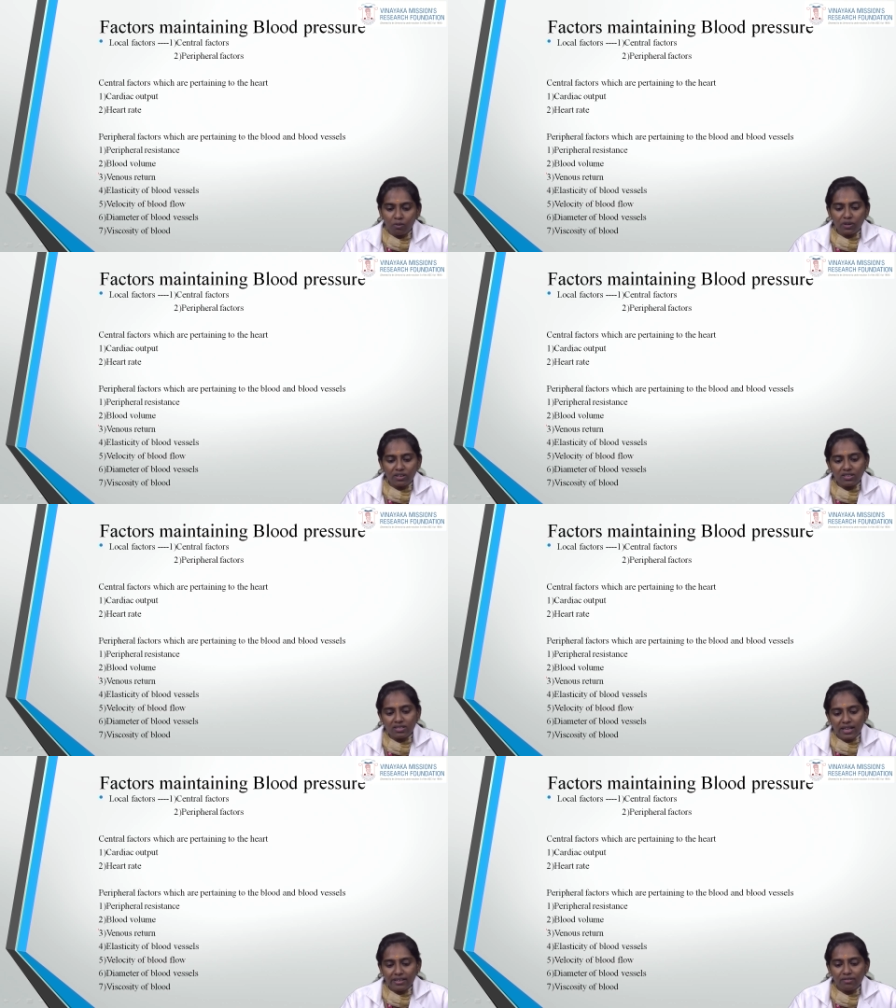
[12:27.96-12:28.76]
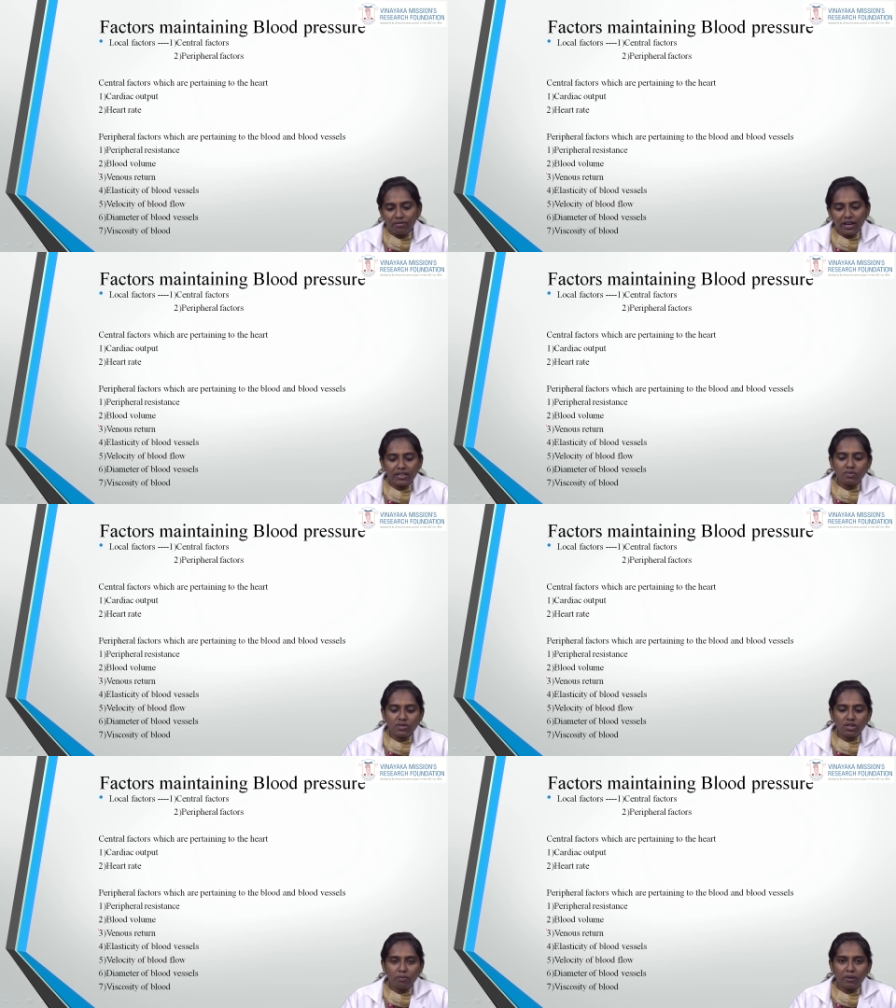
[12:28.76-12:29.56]
What are the central factors
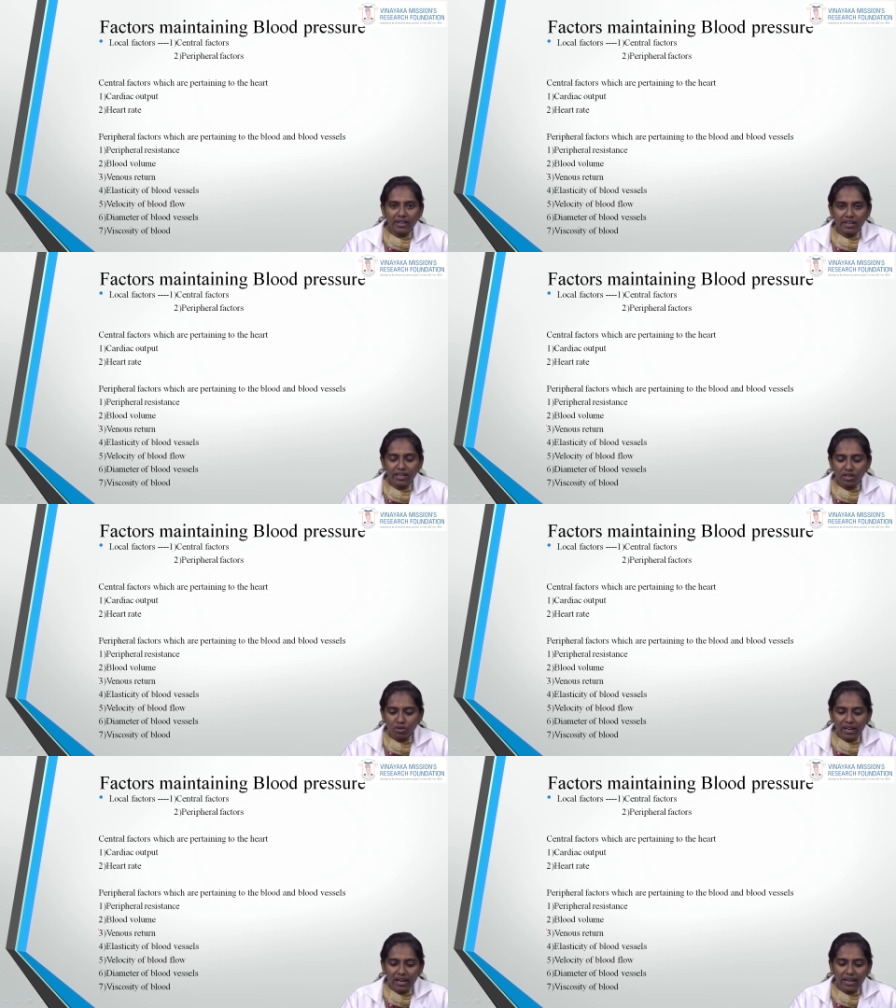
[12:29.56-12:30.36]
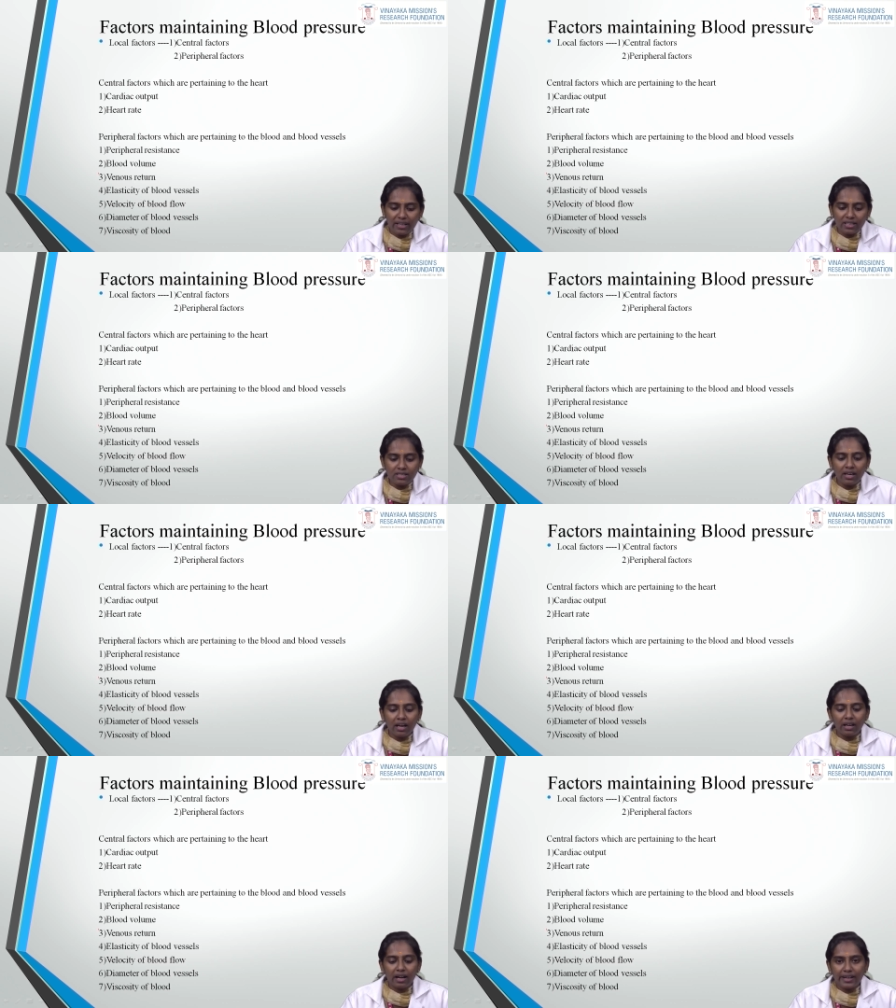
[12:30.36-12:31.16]
which are pertaining to the heart is
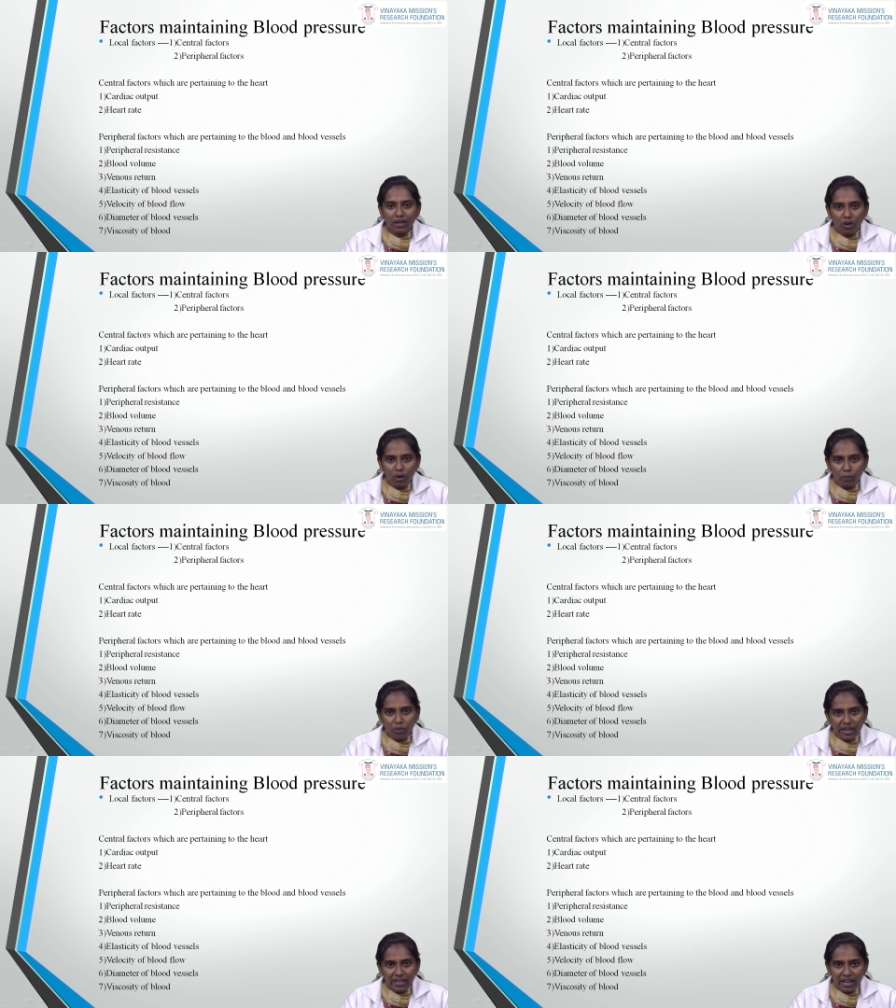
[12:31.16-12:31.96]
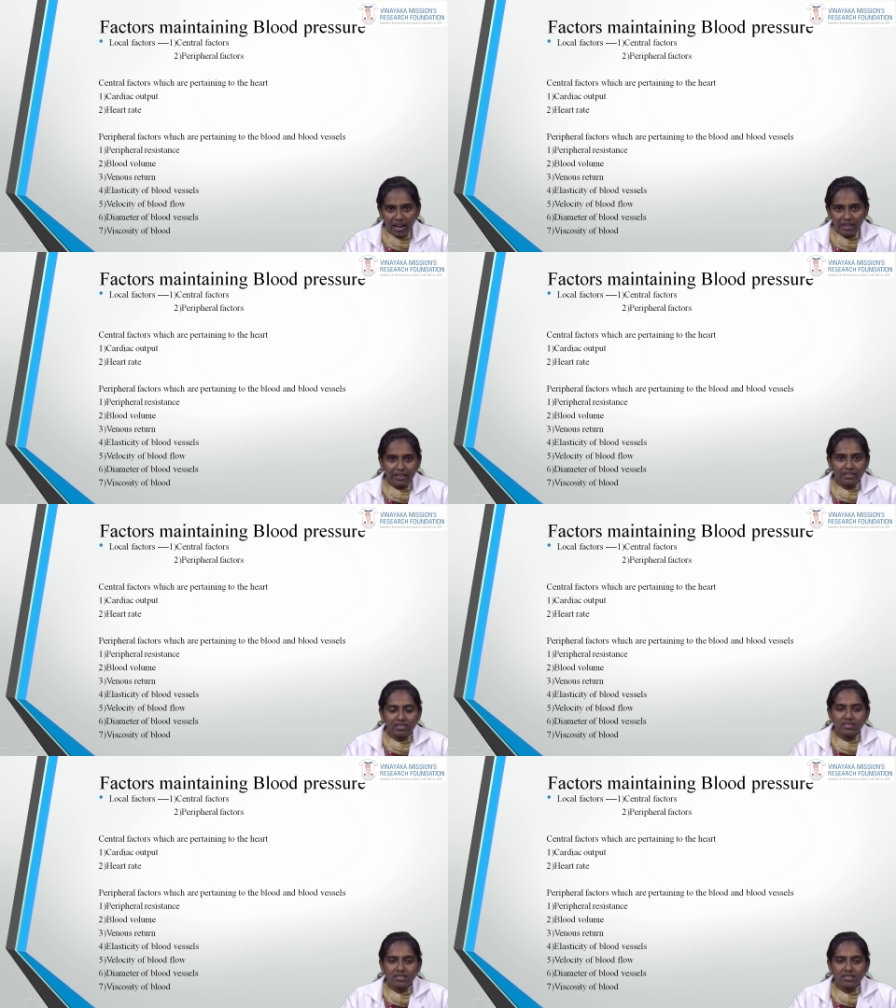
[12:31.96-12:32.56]
cardiac output and heart rate.